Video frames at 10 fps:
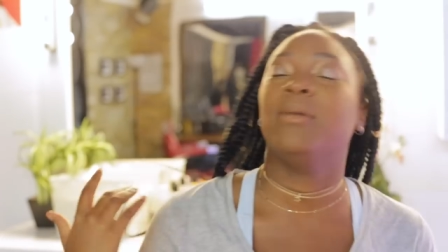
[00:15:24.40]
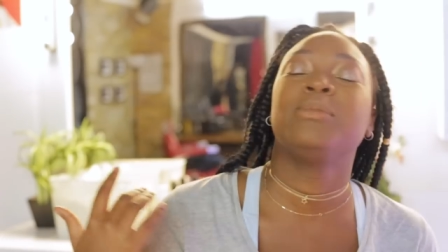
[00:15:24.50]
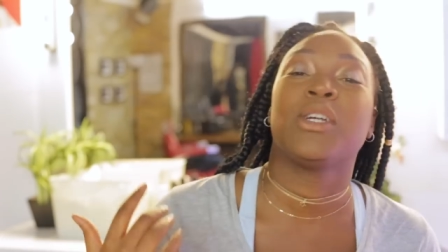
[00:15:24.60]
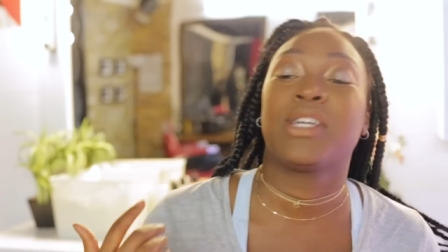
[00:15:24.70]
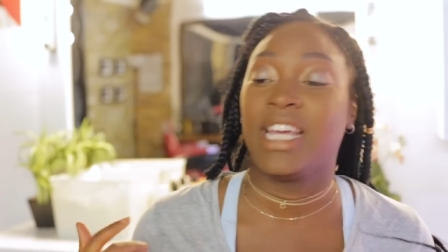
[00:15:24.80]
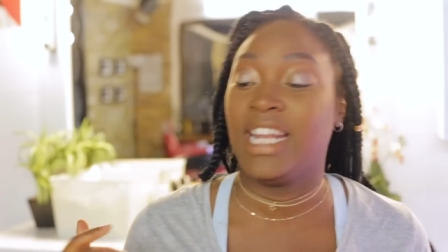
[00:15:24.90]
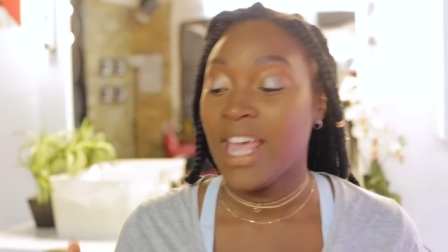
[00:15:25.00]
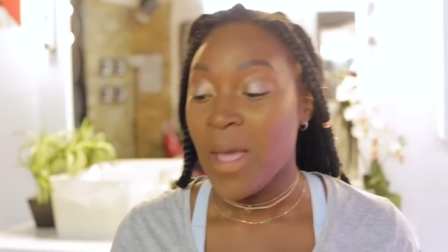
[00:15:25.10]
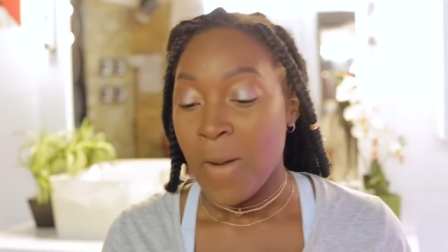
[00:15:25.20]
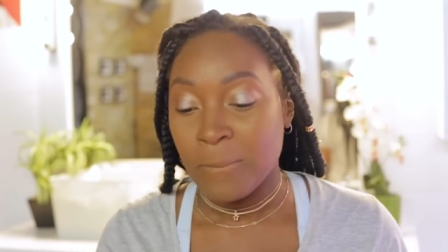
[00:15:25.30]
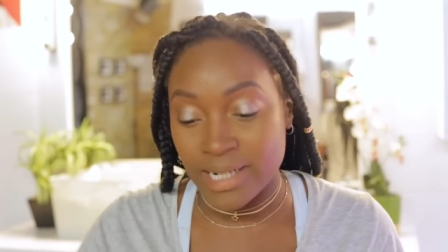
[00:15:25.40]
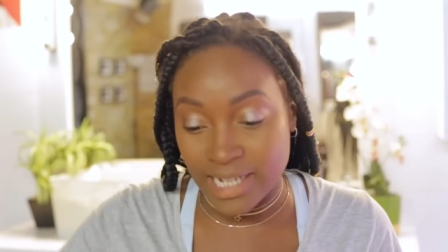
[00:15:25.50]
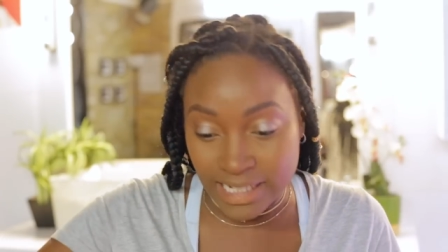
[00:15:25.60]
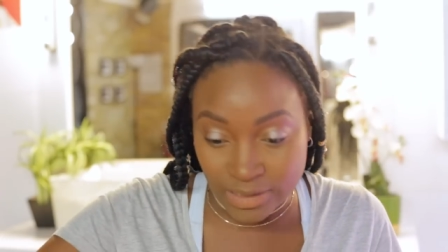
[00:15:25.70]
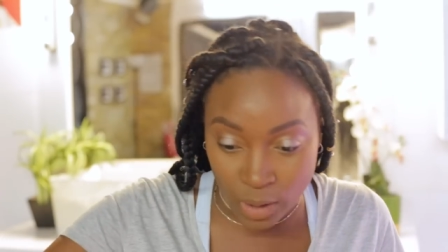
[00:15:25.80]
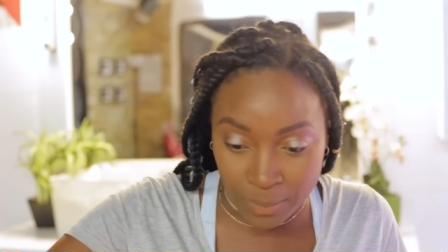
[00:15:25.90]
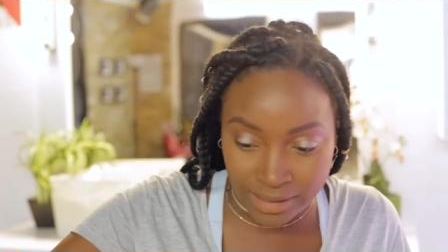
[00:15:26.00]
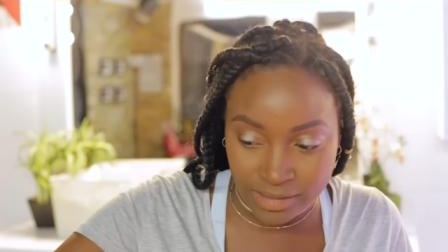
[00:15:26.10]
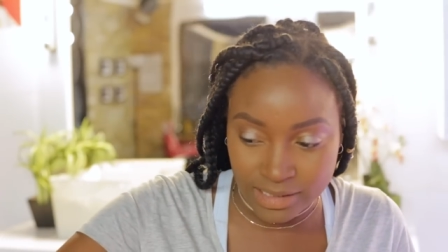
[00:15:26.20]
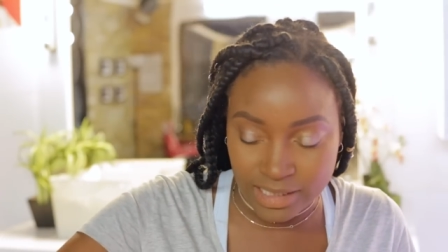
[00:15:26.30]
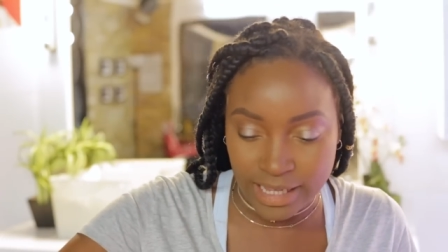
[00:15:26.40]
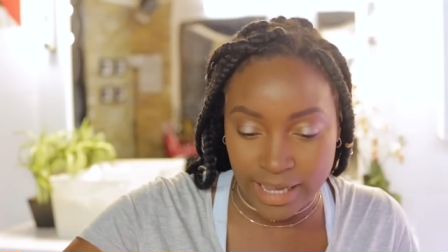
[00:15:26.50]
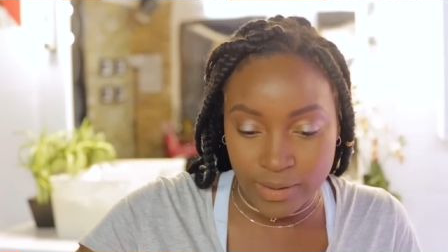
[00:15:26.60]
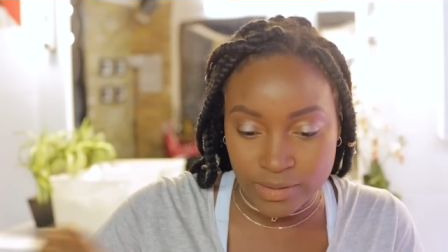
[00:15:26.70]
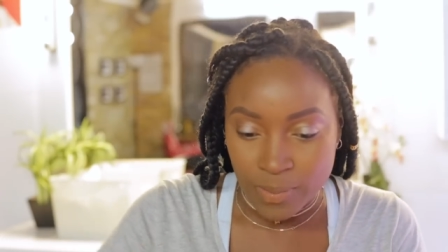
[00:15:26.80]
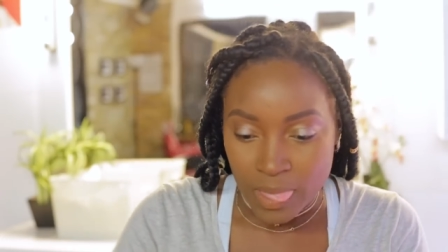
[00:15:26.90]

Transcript: I'm joking, but they talk about dark skinned girls.